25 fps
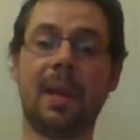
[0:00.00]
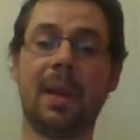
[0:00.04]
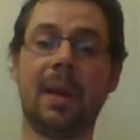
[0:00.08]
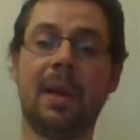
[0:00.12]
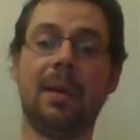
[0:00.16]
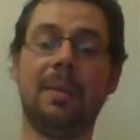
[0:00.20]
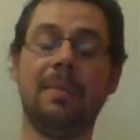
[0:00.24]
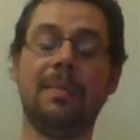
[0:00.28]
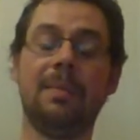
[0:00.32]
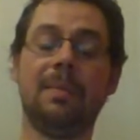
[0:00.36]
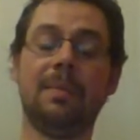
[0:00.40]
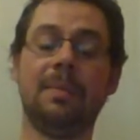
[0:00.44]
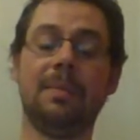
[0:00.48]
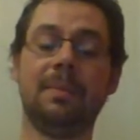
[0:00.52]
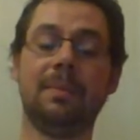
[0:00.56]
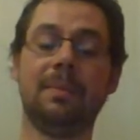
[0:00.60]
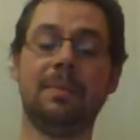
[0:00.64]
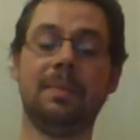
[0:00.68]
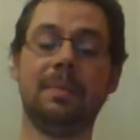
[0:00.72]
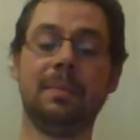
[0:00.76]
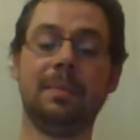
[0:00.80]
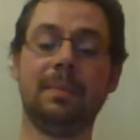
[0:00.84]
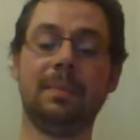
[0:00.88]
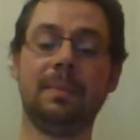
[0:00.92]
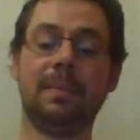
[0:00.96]
And
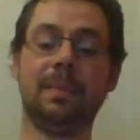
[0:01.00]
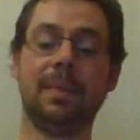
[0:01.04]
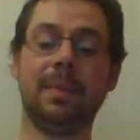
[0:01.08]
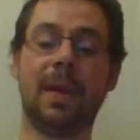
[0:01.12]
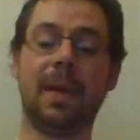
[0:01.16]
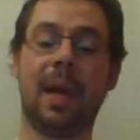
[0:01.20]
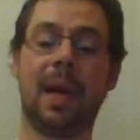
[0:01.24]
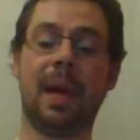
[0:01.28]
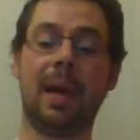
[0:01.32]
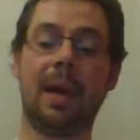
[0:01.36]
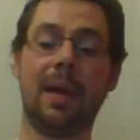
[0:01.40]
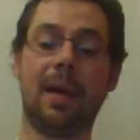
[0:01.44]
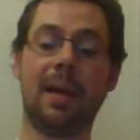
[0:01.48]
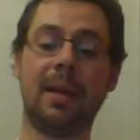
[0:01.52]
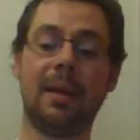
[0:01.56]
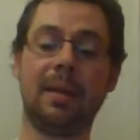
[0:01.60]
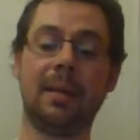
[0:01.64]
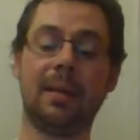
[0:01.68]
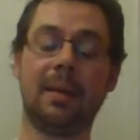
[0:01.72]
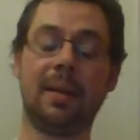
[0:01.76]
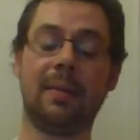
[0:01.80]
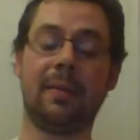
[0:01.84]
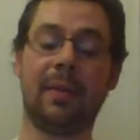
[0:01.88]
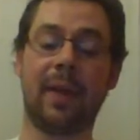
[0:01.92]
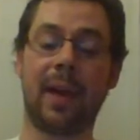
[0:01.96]

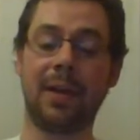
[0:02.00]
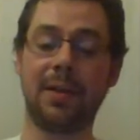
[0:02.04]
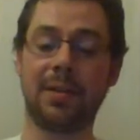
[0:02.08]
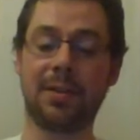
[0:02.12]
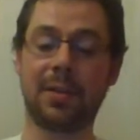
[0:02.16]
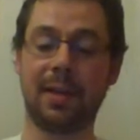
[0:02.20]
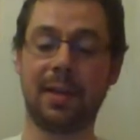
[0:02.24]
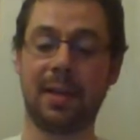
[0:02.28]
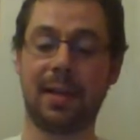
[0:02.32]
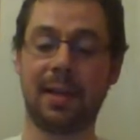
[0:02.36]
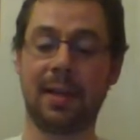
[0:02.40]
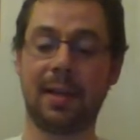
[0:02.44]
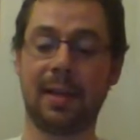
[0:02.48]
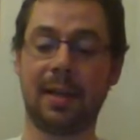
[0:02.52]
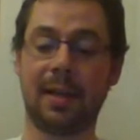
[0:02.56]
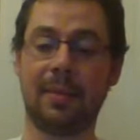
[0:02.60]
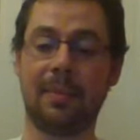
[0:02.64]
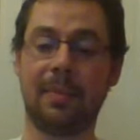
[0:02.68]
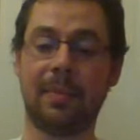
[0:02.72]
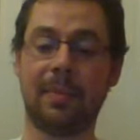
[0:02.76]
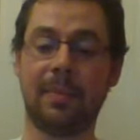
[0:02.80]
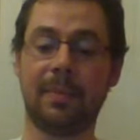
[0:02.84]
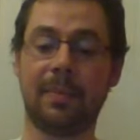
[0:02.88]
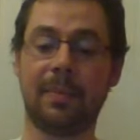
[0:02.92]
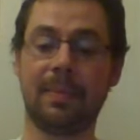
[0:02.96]
eventually
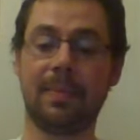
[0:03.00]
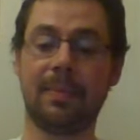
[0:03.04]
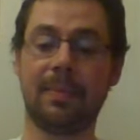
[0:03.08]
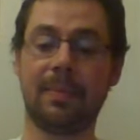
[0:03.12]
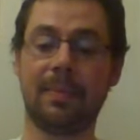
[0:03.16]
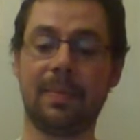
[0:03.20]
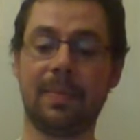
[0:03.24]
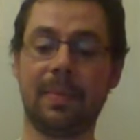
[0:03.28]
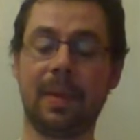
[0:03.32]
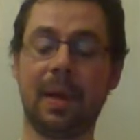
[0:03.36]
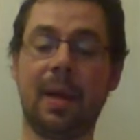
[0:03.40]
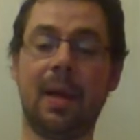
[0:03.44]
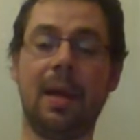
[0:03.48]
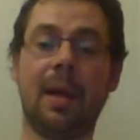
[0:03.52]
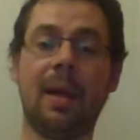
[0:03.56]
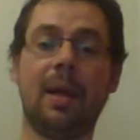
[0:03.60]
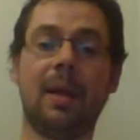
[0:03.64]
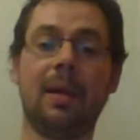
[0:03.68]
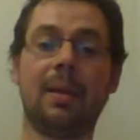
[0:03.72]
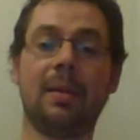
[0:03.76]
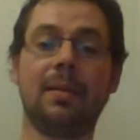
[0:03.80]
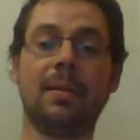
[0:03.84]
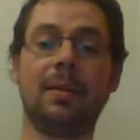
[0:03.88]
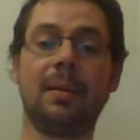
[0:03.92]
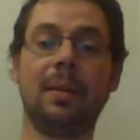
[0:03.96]

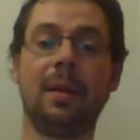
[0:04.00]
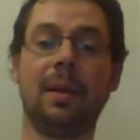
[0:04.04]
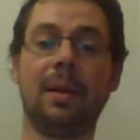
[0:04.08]
a